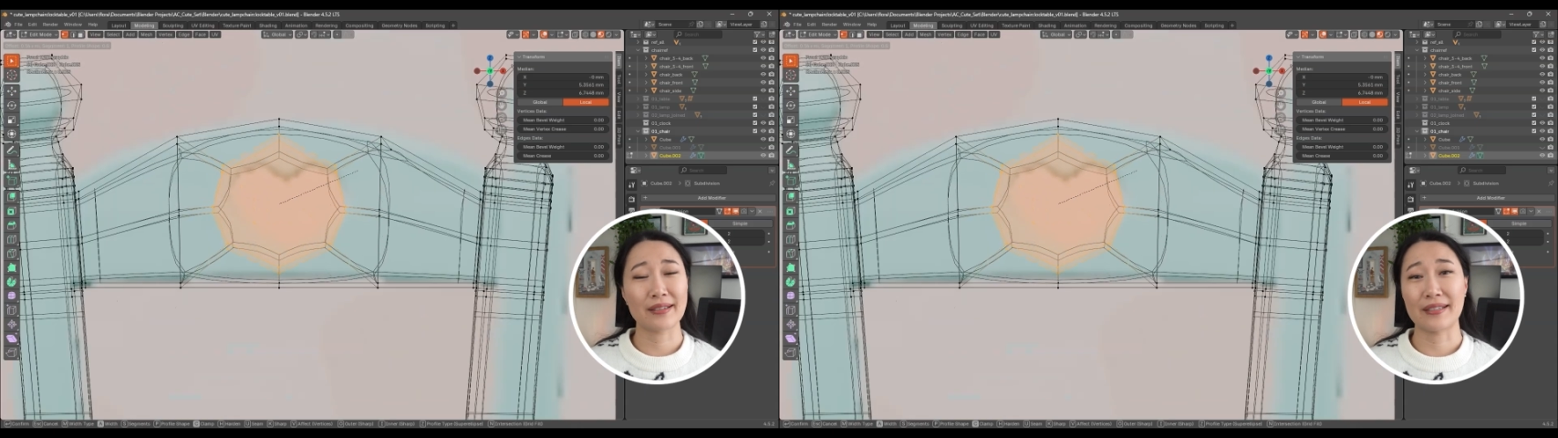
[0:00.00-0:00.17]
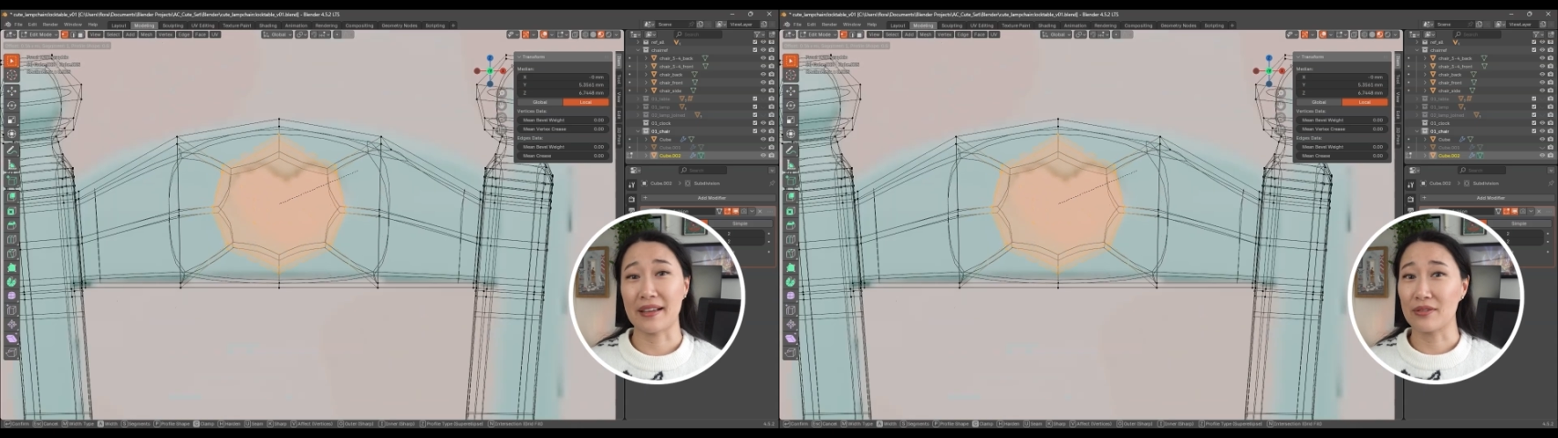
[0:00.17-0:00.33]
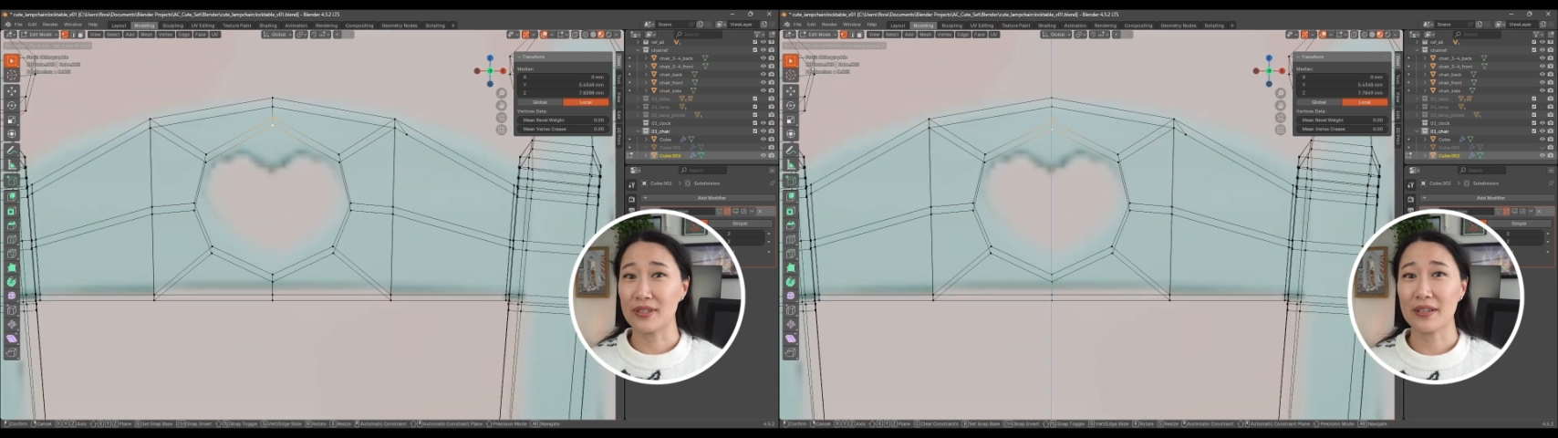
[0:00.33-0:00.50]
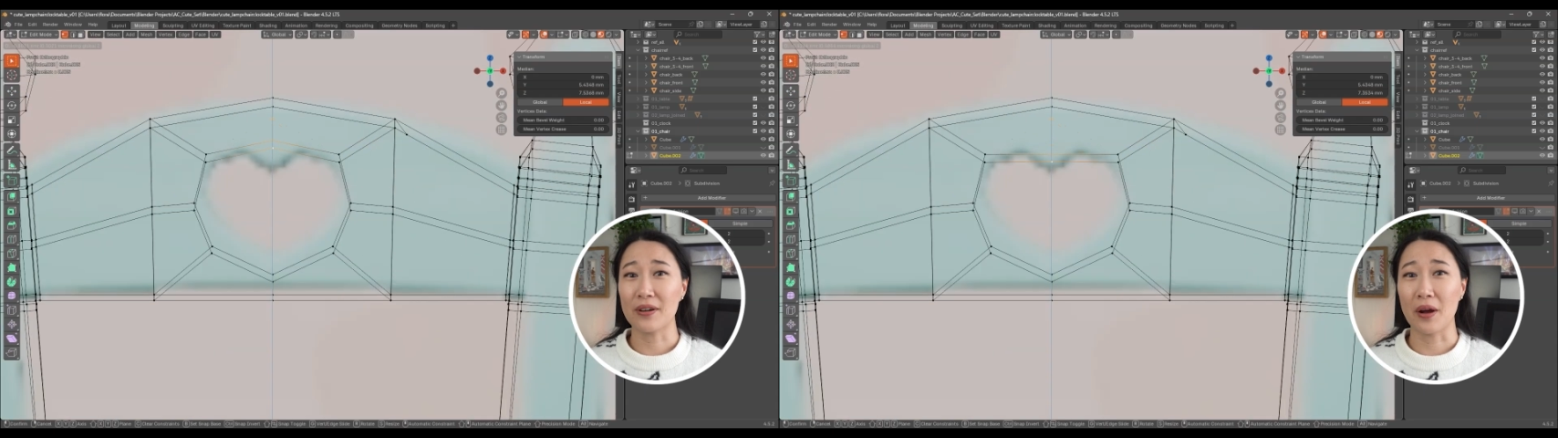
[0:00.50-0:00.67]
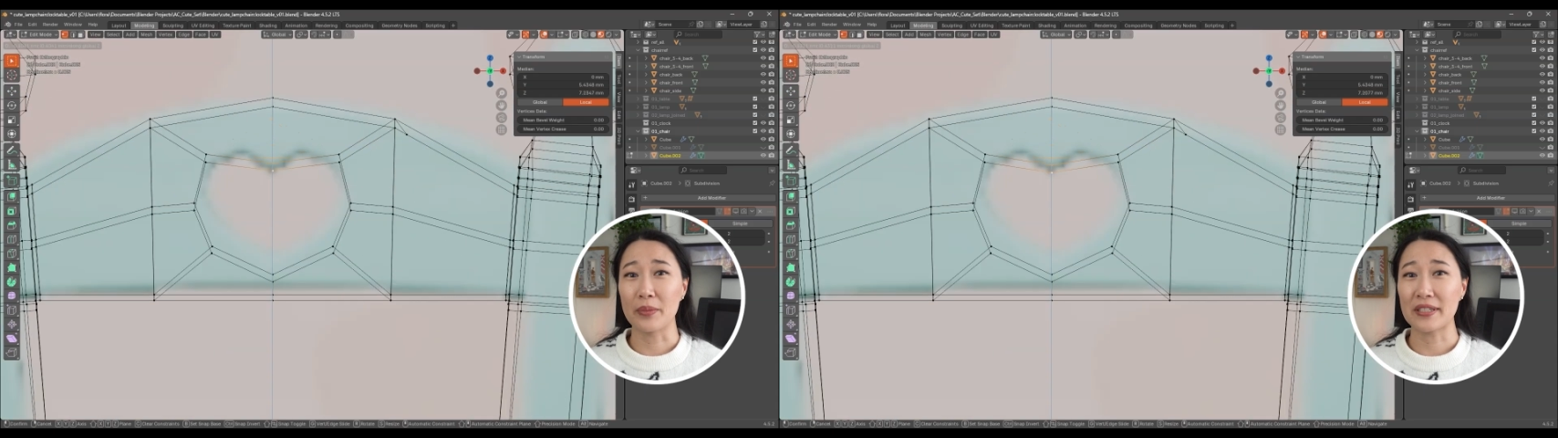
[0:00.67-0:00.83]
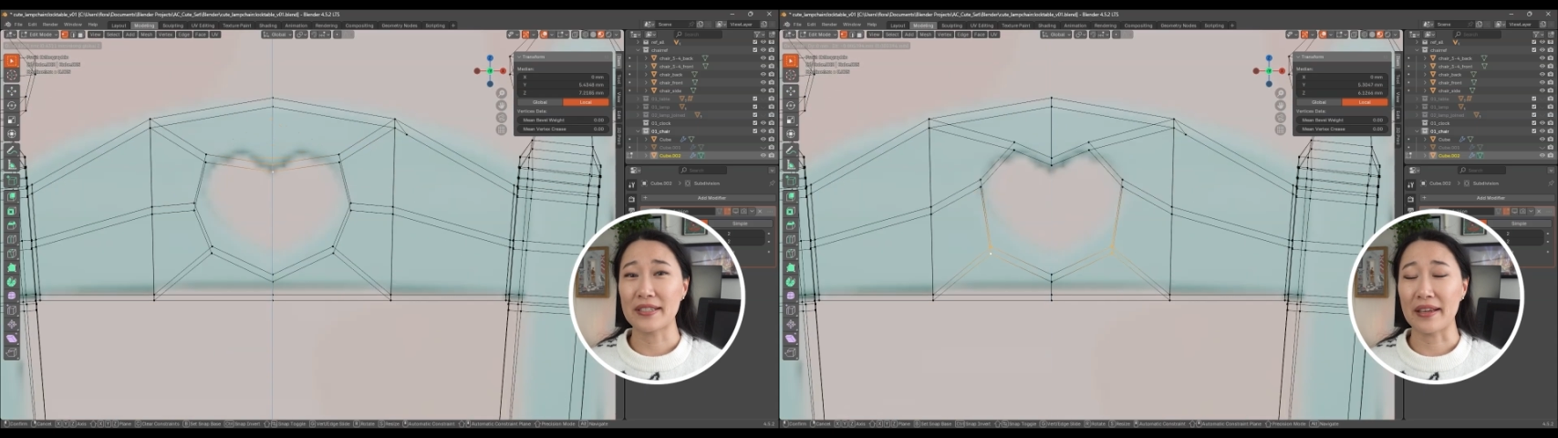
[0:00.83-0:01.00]
sounds like
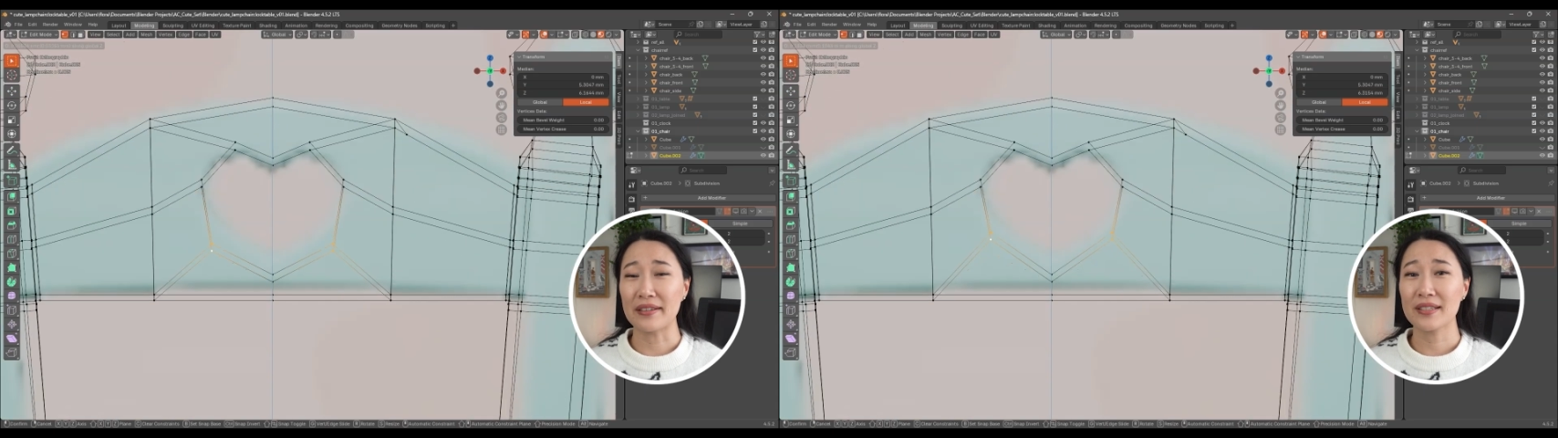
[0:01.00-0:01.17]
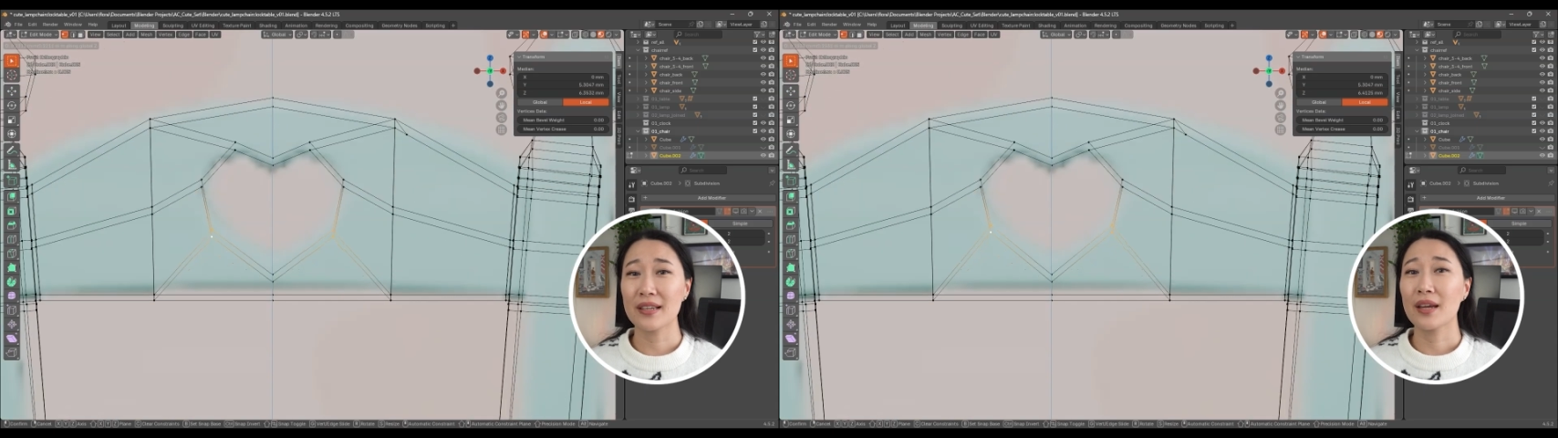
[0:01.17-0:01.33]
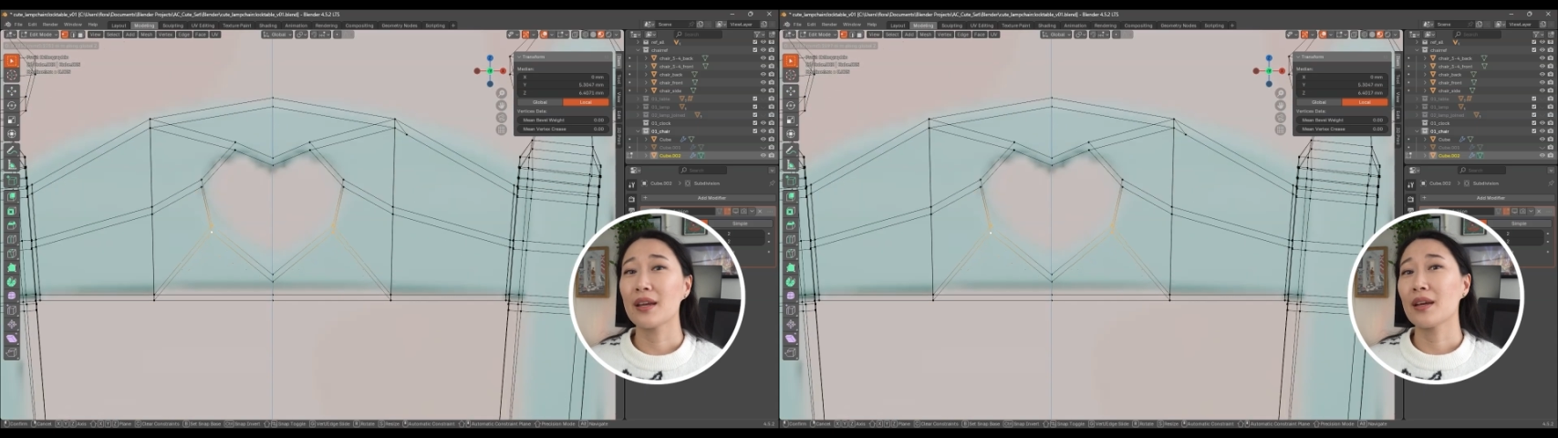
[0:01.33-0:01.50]
common sense,